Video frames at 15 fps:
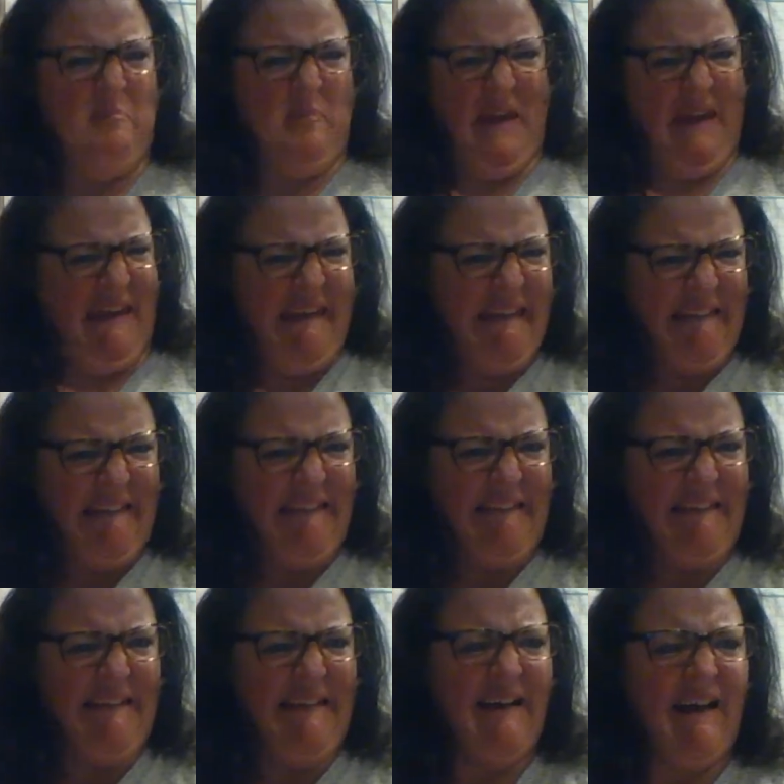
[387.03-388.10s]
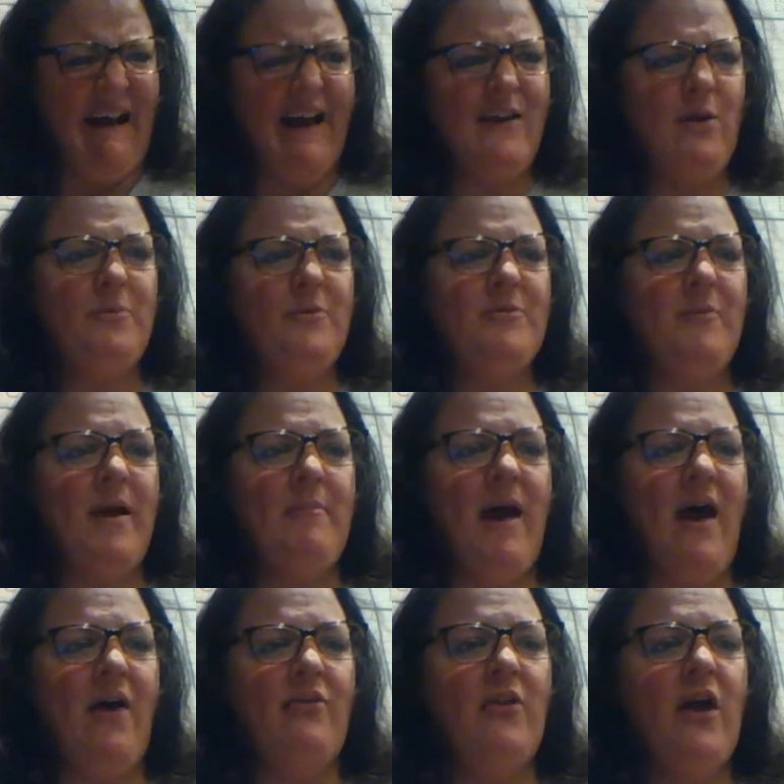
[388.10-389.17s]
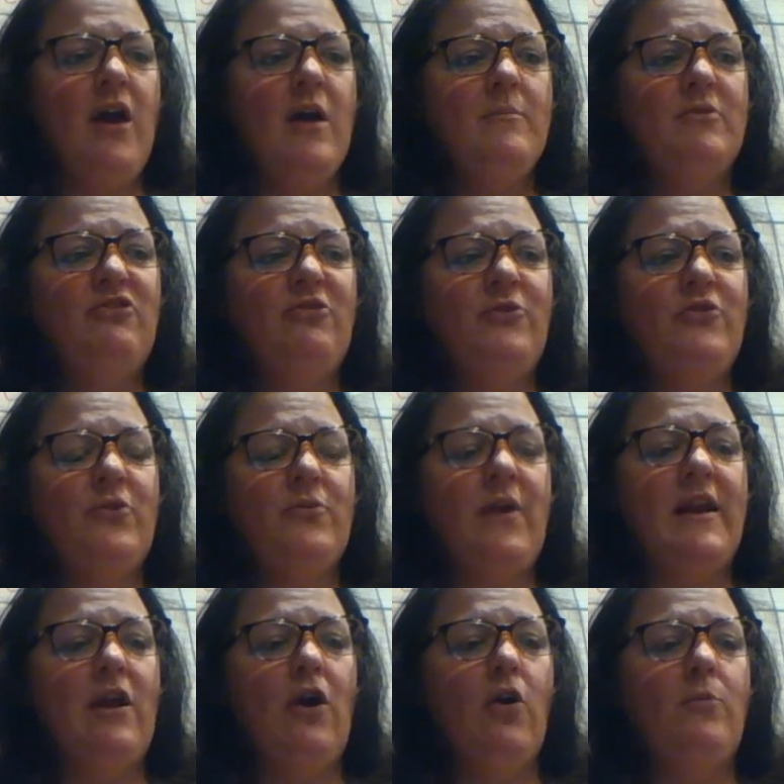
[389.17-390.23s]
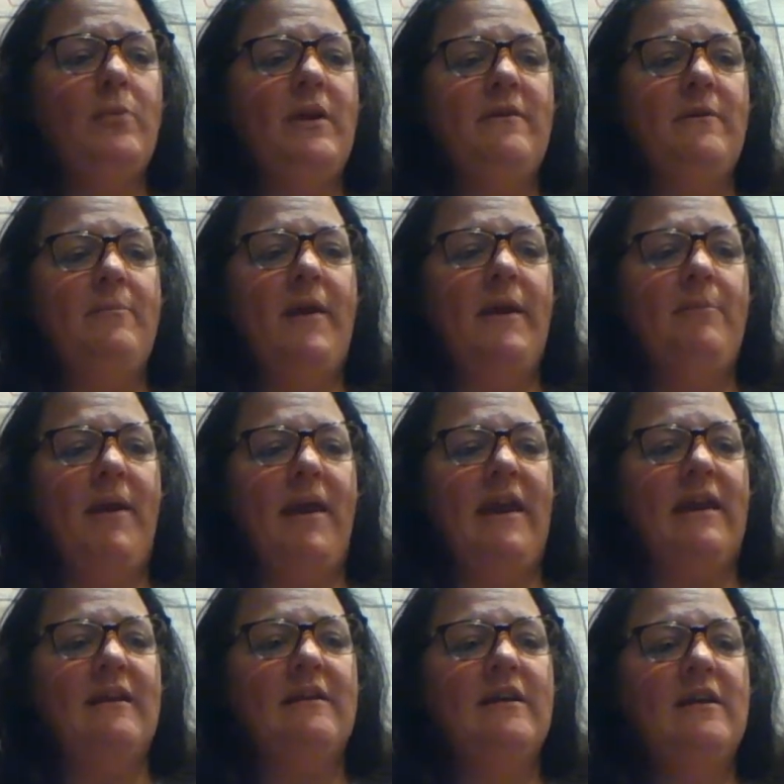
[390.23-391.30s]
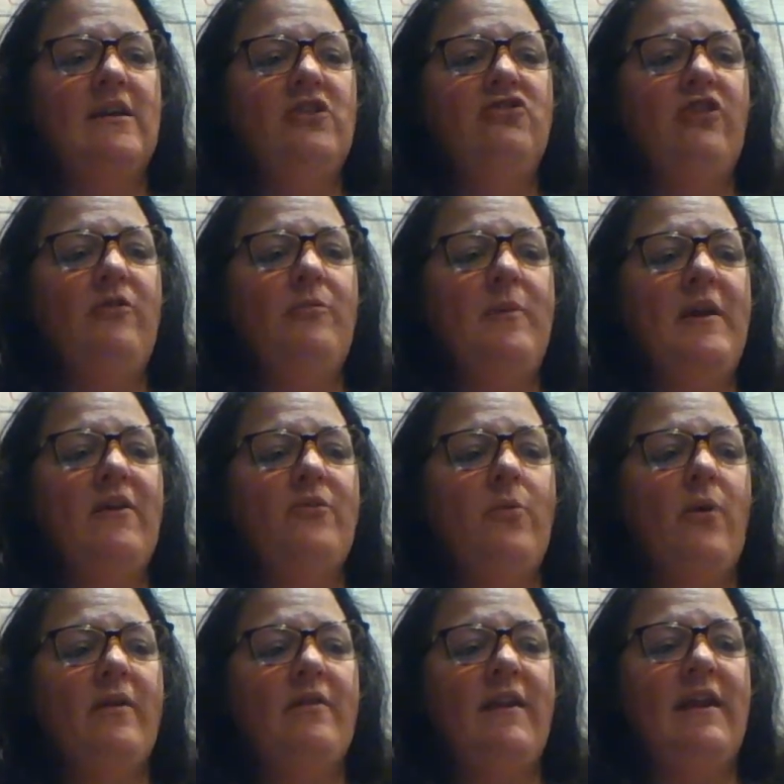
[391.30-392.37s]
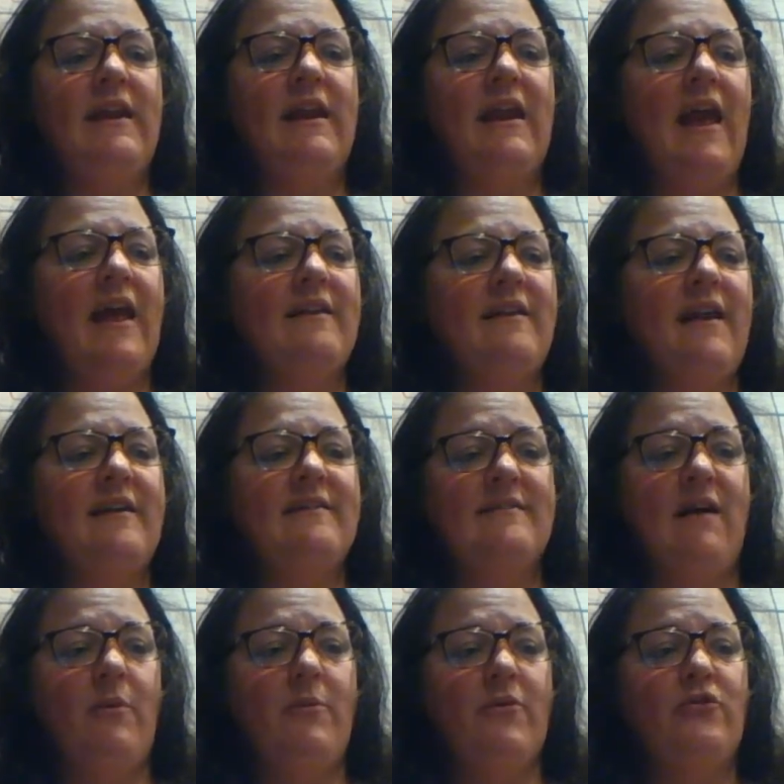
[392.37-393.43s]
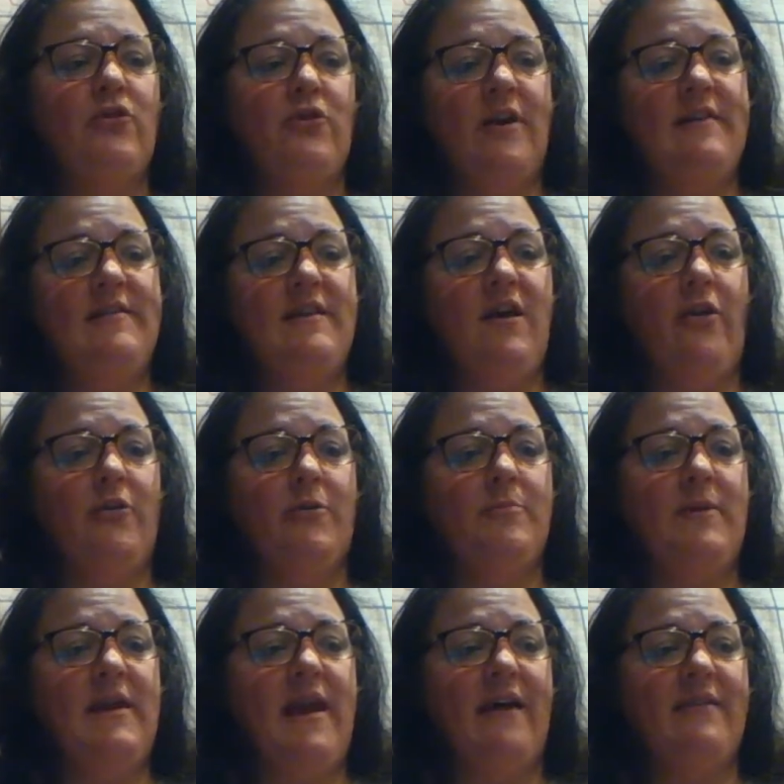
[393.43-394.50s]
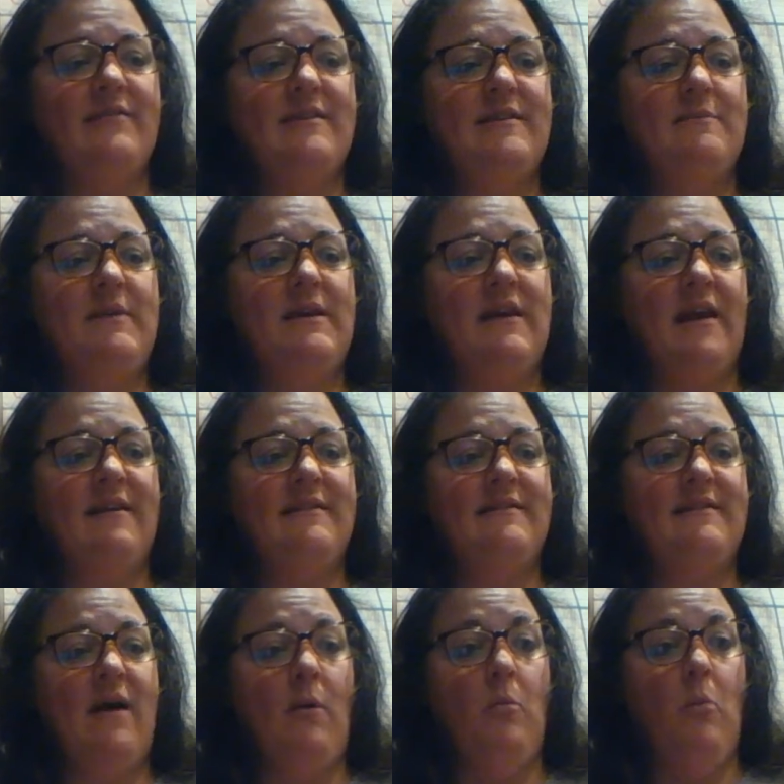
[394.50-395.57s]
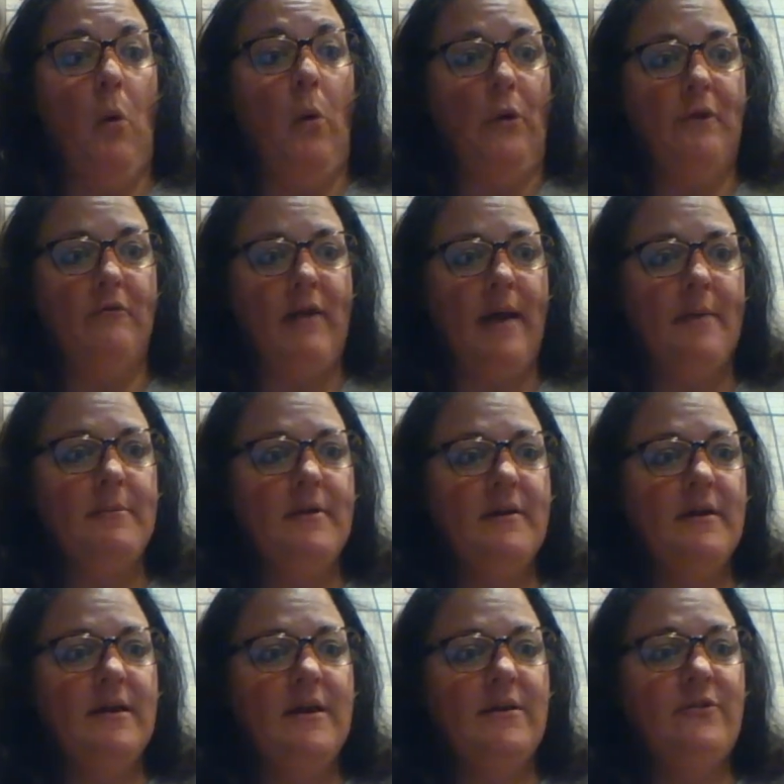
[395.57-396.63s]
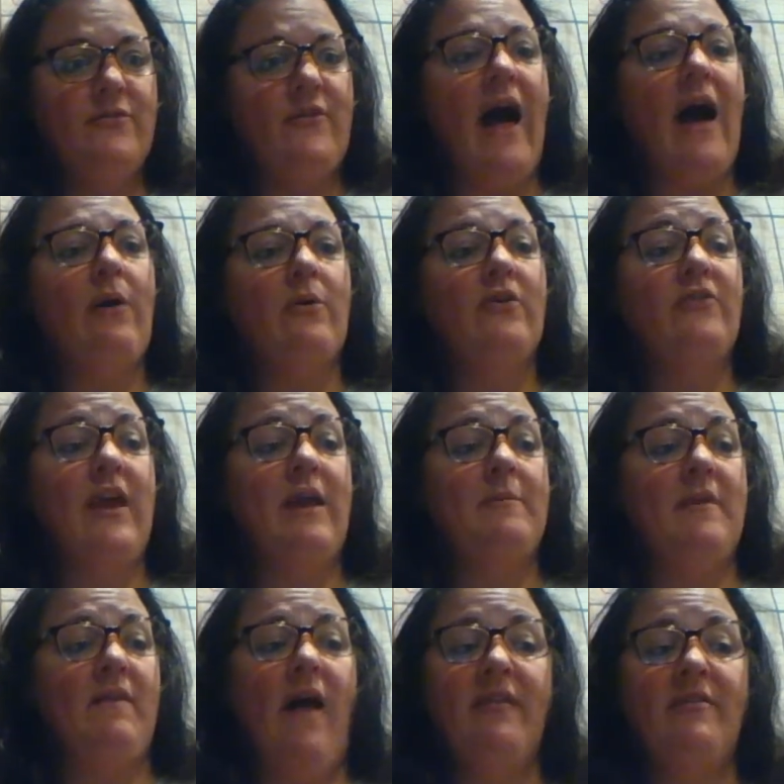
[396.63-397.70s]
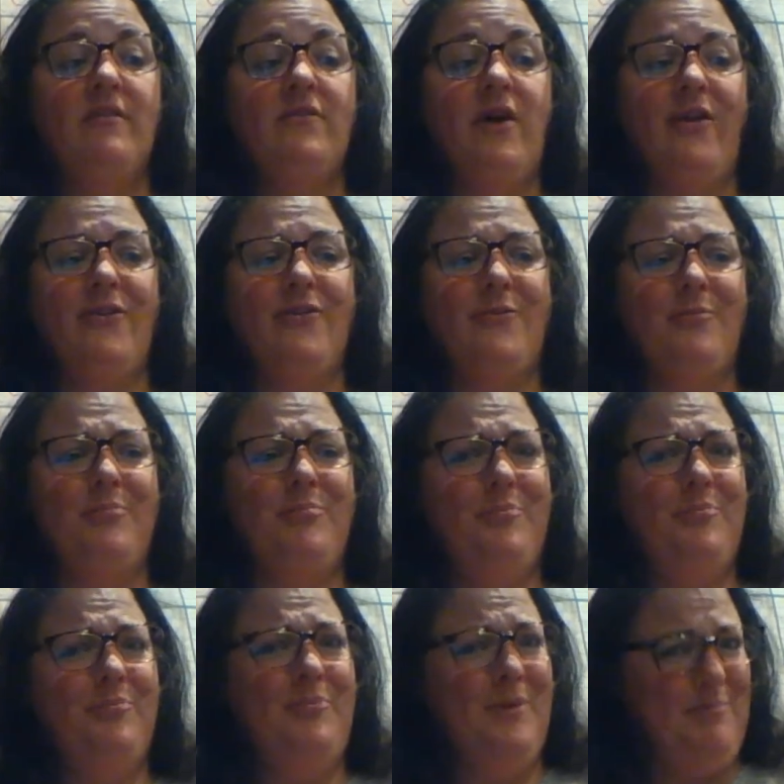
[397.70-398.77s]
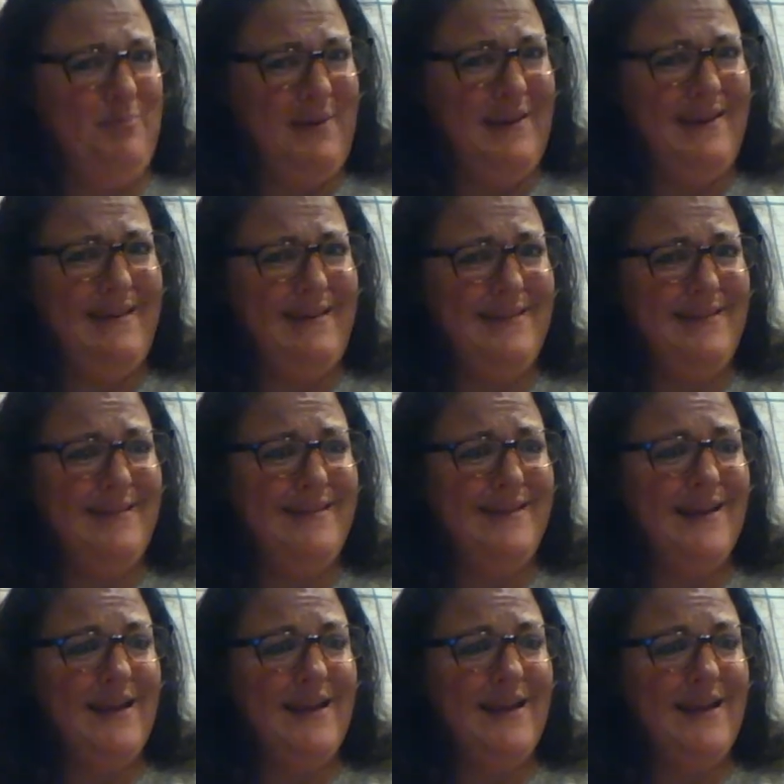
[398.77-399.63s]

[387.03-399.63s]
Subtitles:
Pink? I opened my mouth, but she was already opening the pink paint. Just because one lady had liked Selma's crazy colored bee house didn't mean I could sell more of them. Flowers came in lots of colors, but bees?